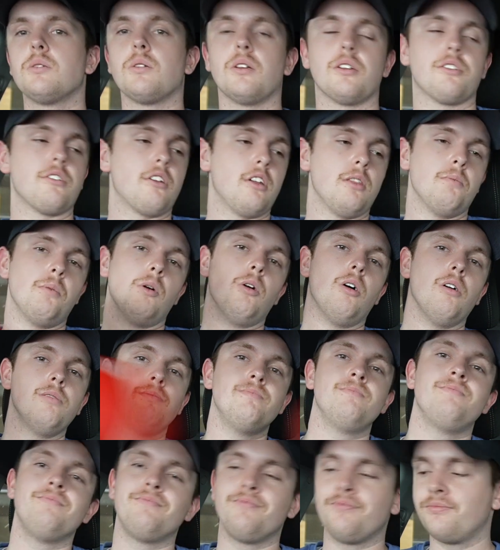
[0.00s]
gonna throw the ball.
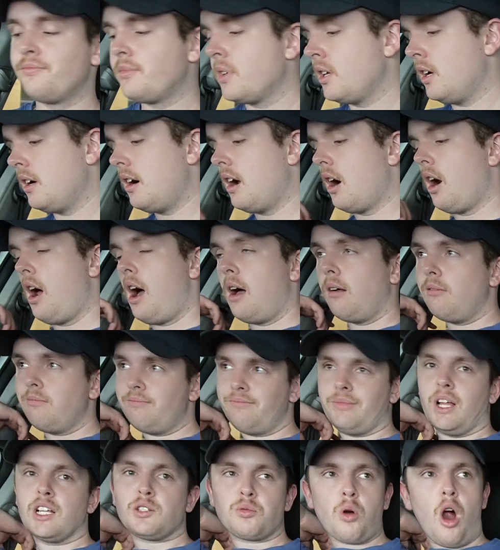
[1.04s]
All right,
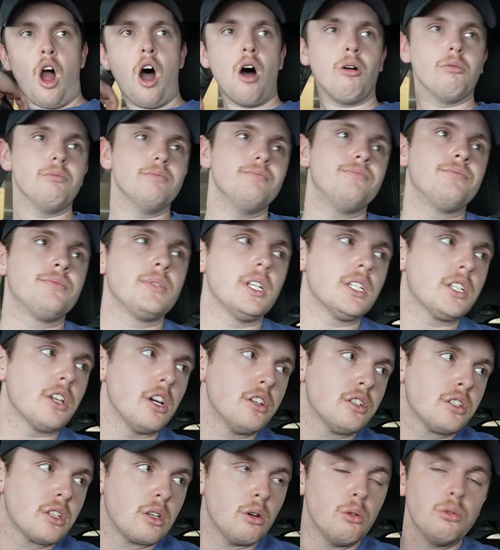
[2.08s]
let's roll. Let's go
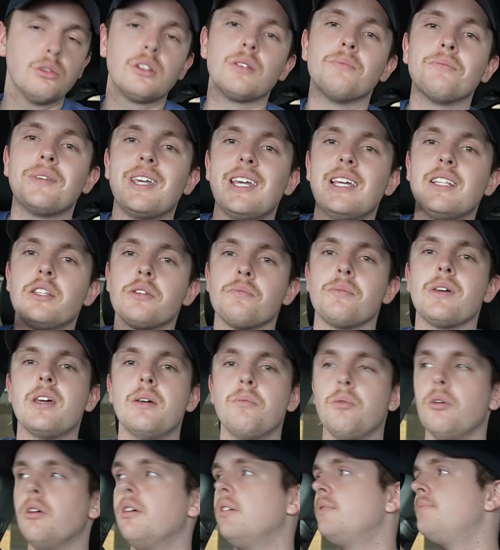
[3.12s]
school some kids at
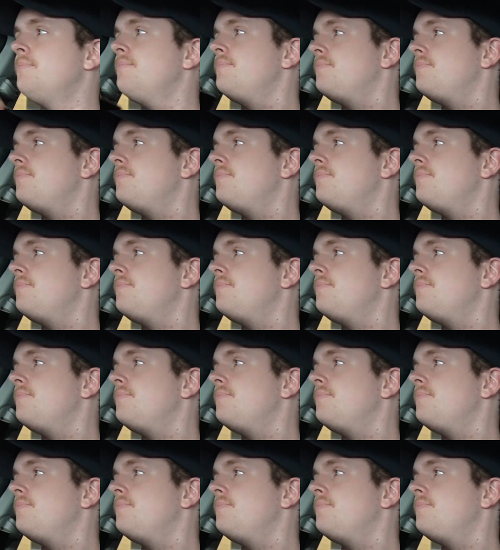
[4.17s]
b-ball.